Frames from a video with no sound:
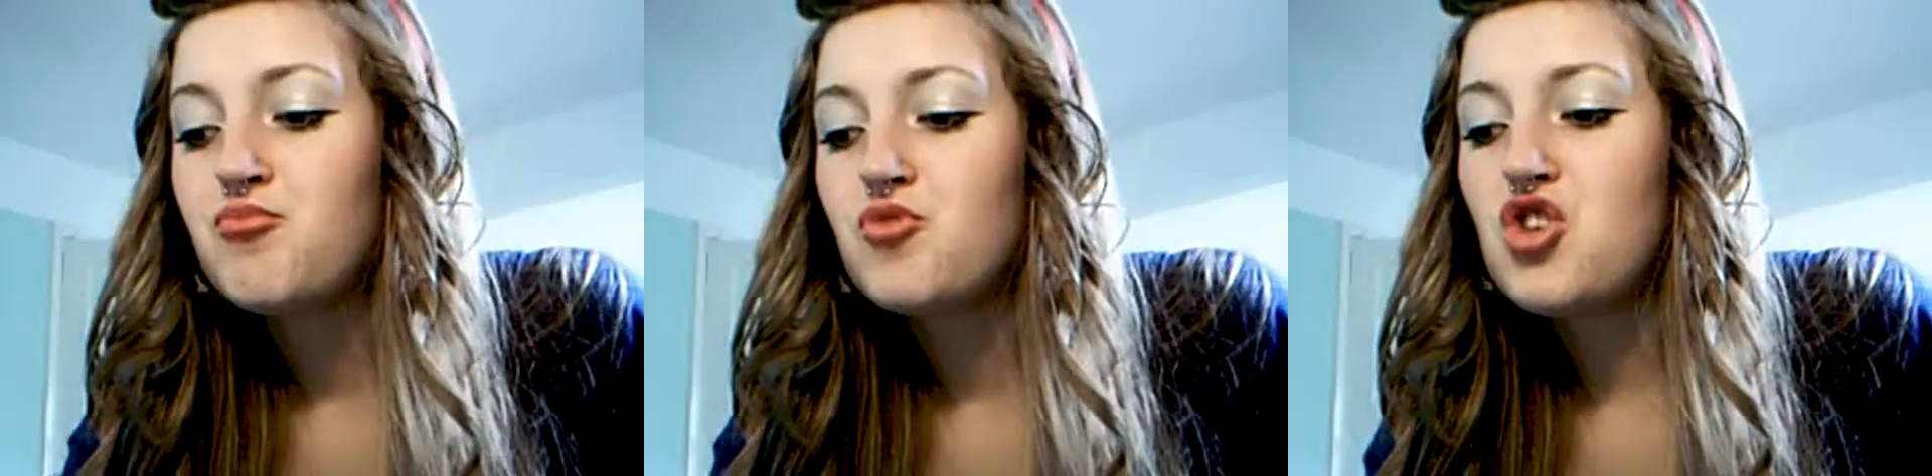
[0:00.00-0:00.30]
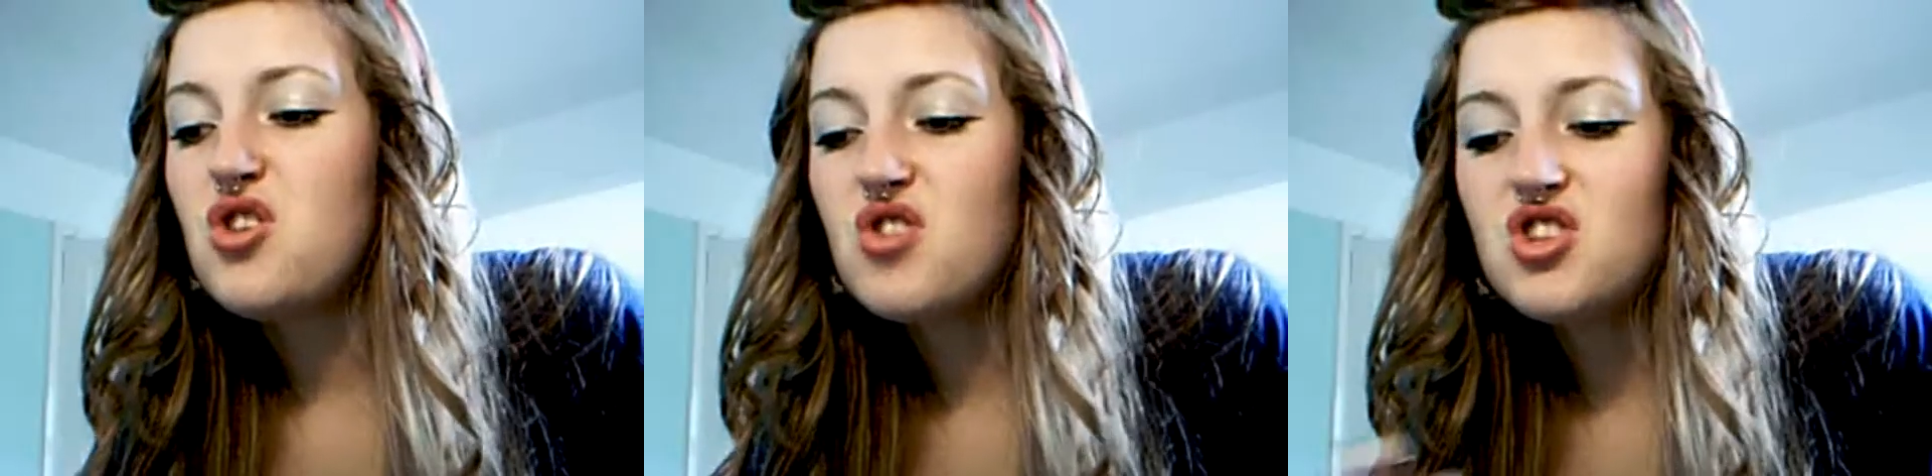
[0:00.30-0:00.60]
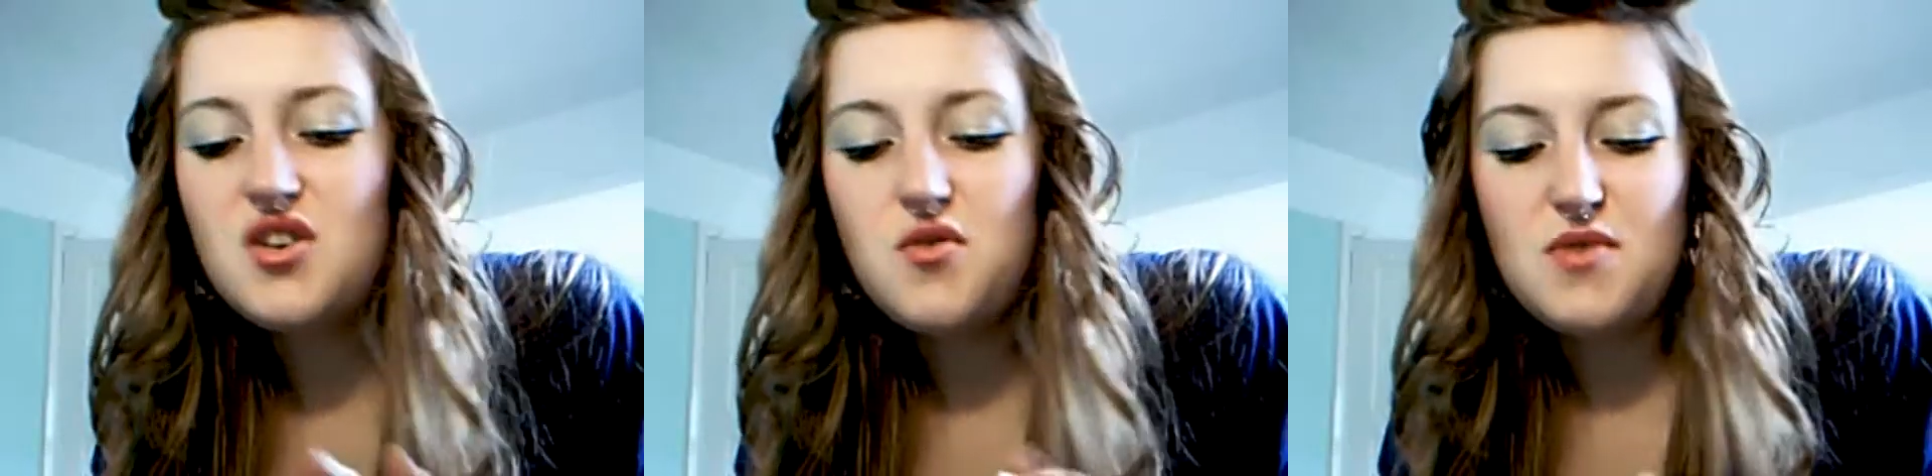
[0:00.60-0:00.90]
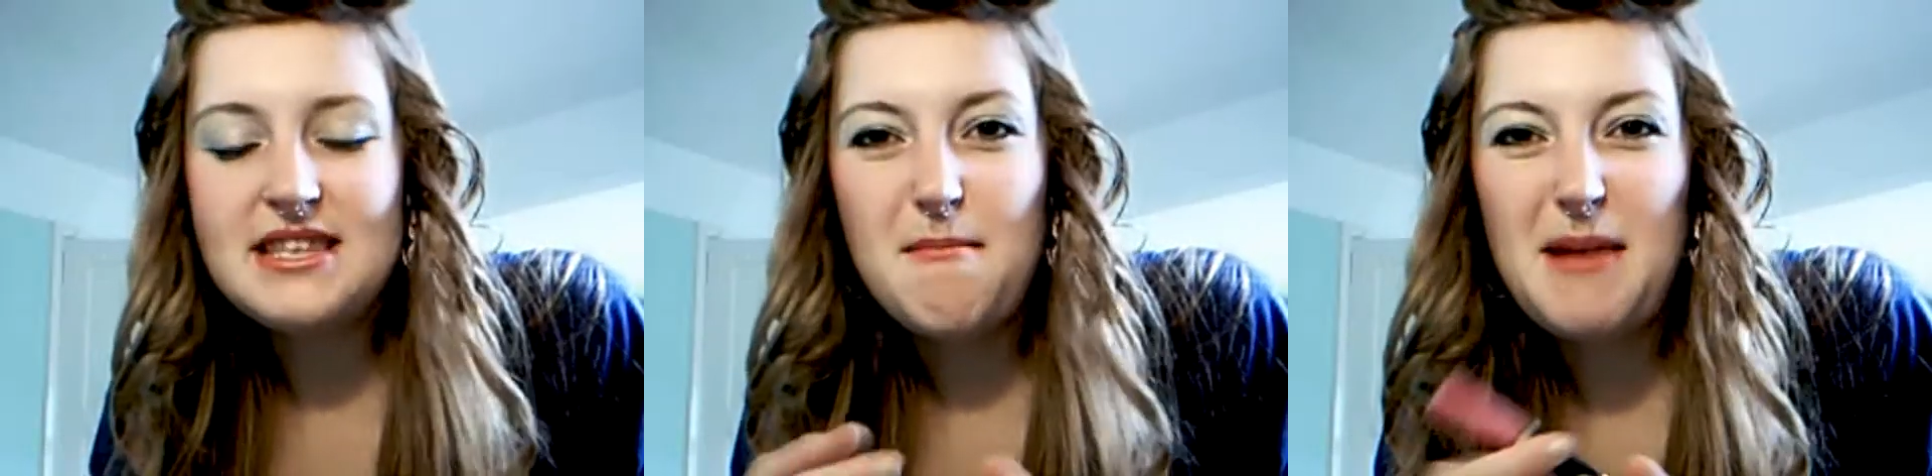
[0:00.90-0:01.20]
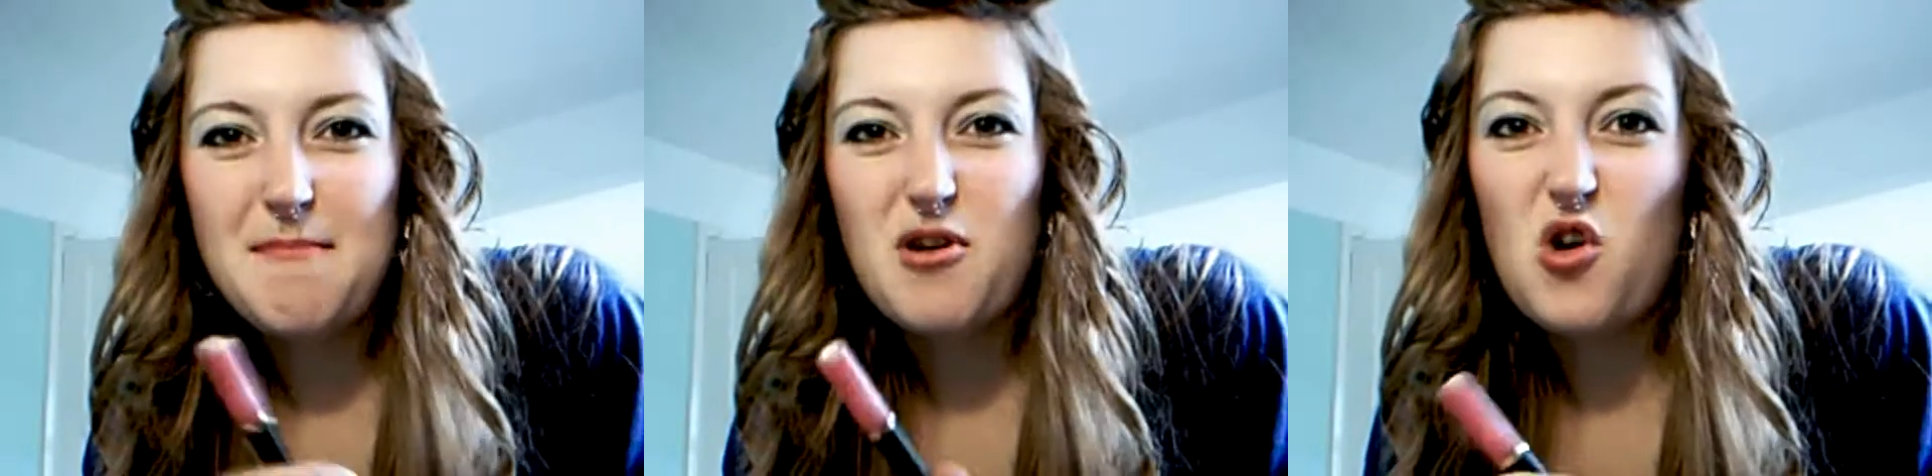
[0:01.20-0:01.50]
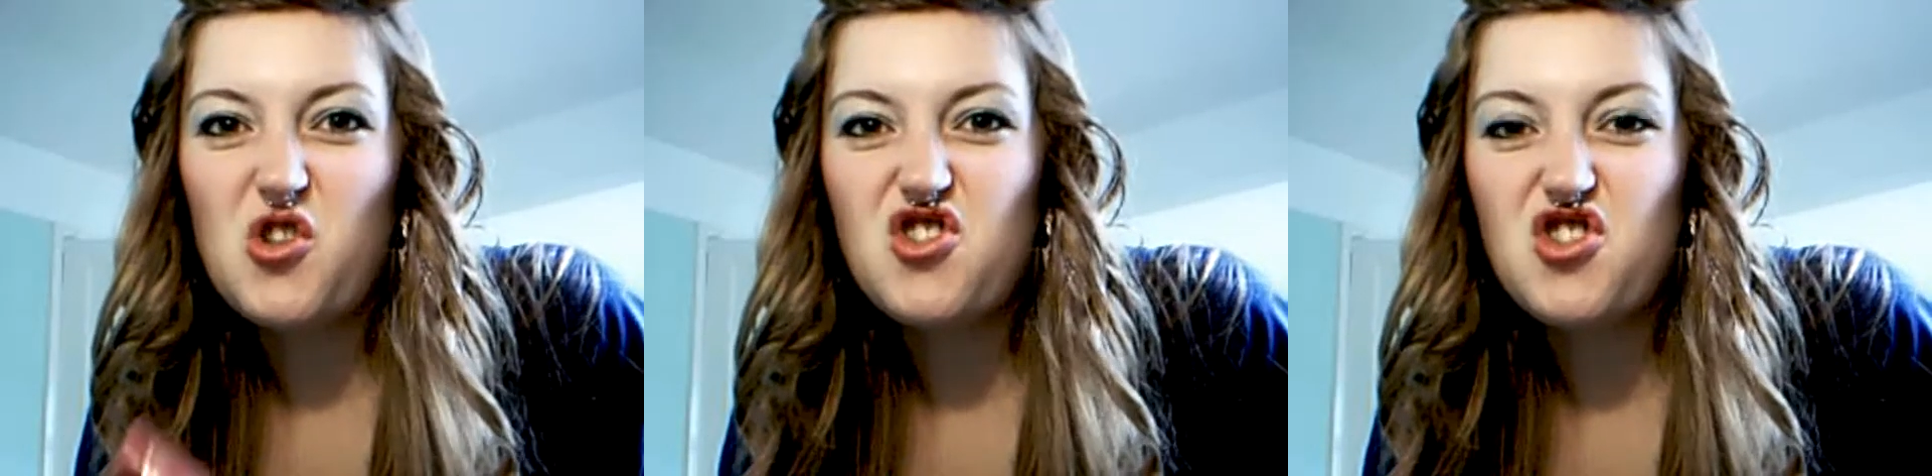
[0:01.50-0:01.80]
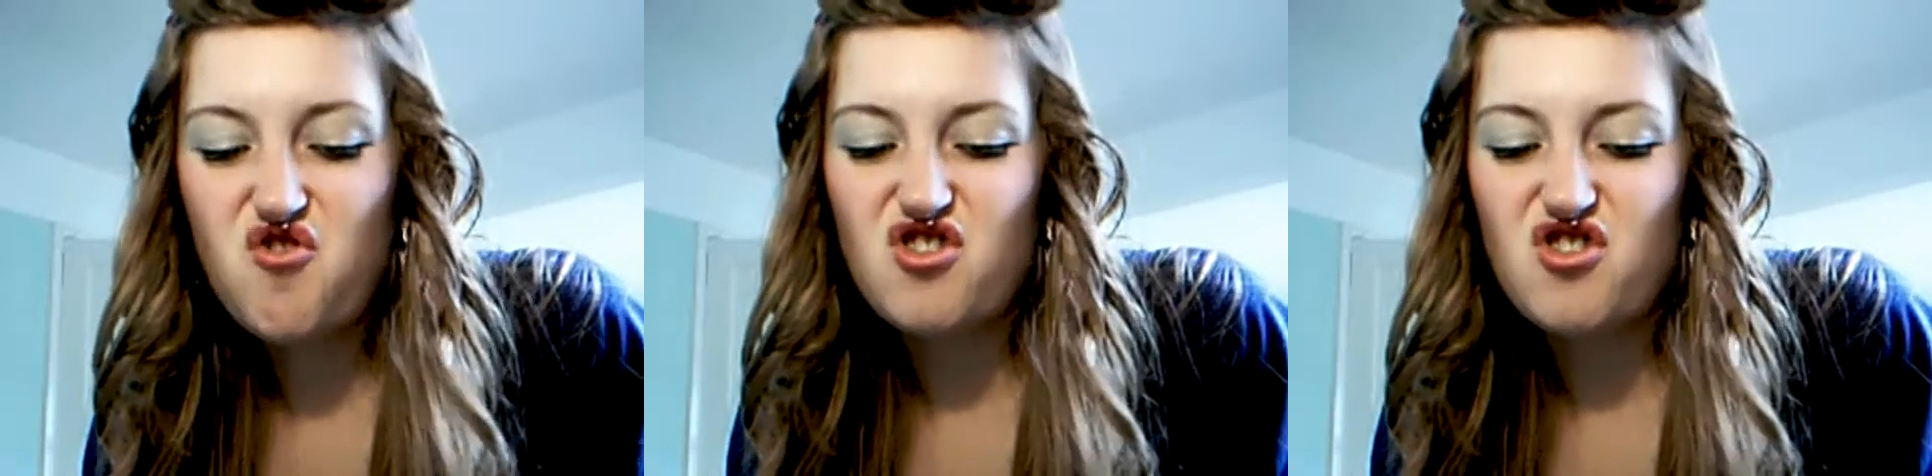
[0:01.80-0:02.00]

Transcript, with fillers: you could do with some lip gloss too,